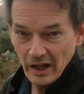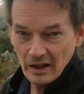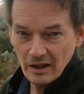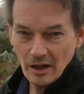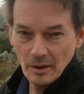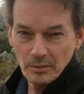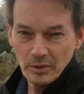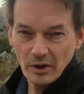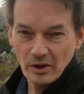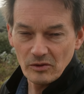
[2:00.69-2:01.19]
a
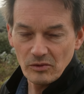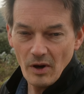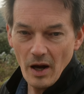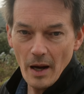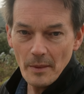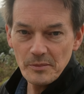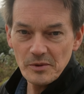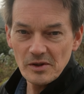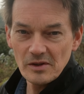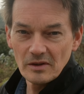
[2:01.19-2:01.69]
couple of
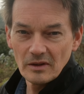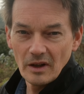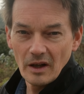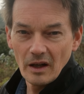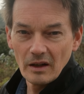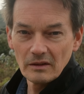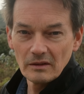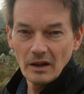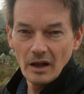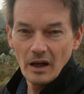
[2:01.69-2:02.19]
crops
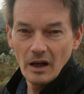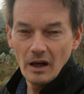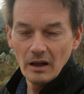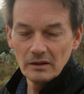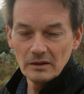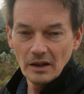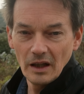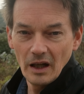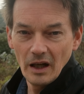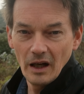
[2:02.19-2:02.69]

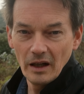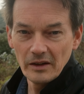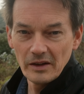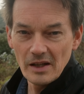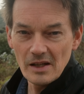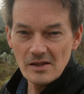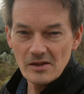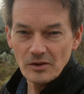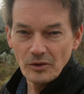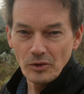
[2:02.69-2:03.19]
on
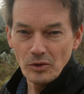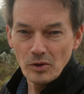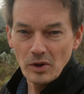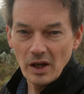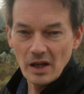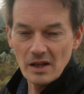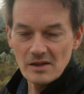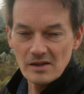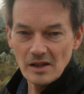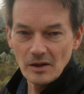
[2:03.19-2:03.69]
this so you
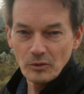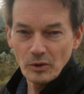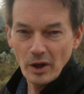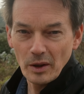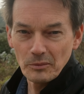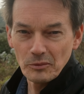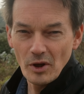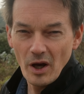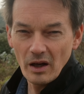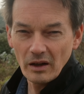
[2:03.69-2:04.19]
can see what
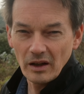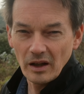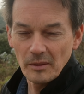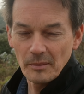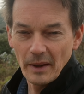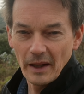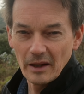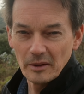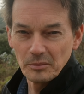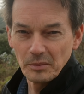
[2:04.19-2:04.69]
I'm talking
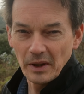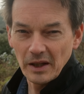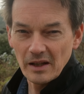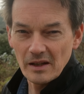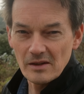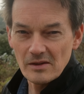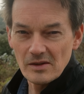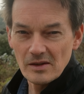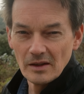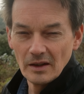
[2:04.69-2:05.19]
about,
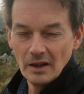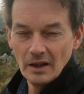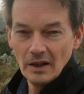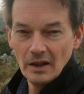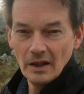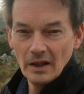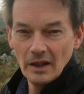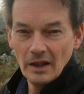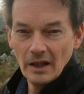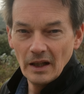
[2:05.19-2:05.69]
because
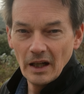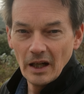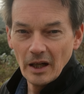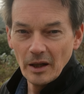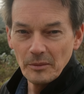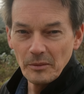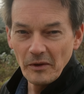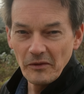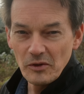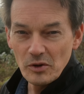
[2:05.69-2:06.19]

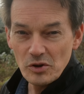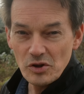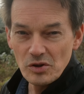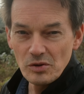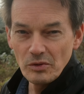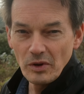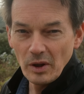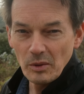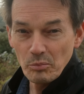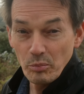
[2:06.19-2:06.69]
if you're
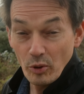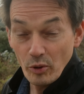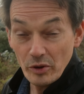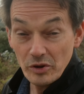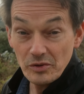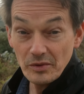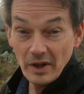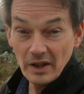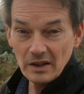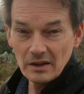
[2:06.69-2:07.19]
shooting
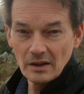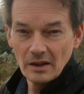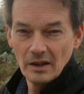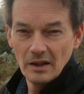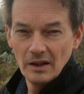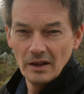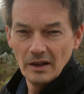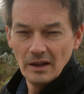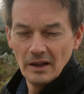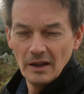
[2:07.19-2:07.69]
portrait,
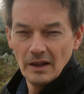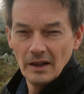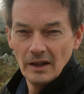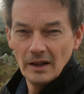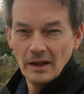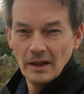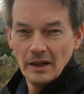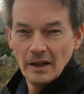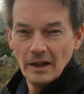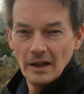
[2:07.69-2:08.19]

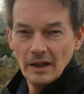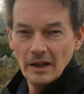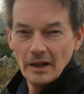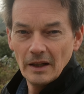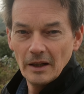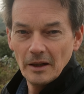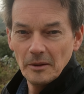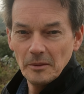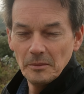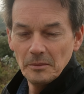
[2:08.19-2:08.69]

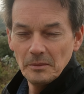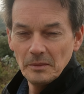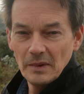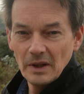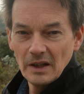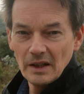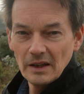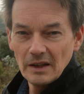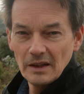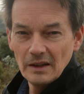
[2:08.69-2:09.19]

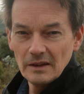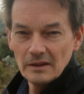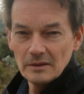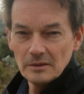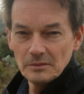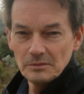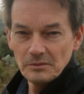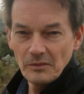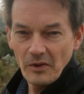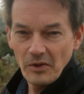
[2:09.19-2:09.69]

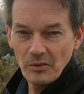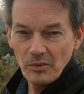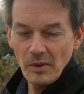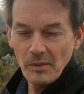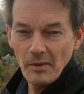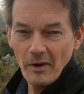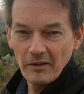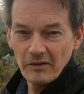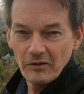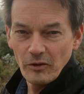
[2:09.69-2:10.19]

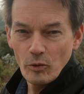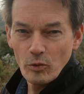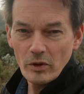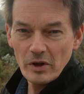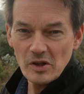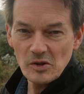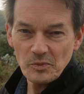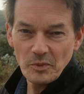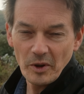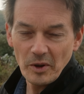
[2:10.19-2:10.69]

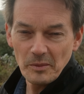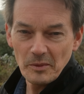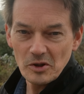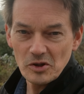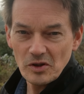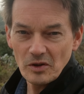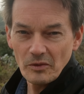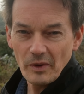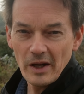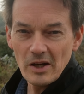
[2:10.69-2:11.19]
3:4 is pretty
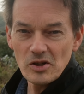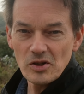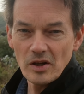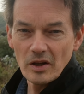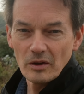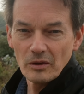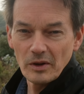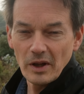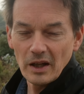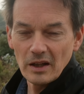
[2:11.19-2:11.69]
much the
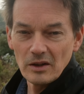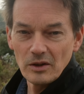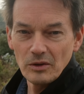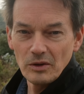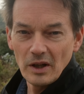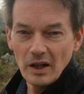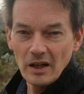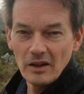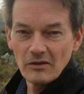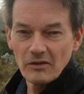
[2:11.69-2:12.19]
ratio that you
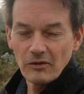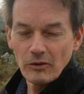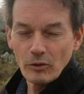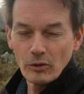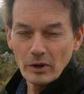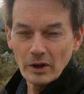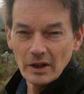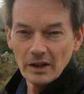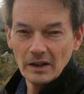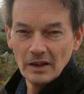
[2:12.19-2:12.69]
need
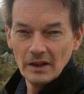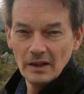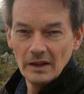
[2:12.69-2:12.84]
for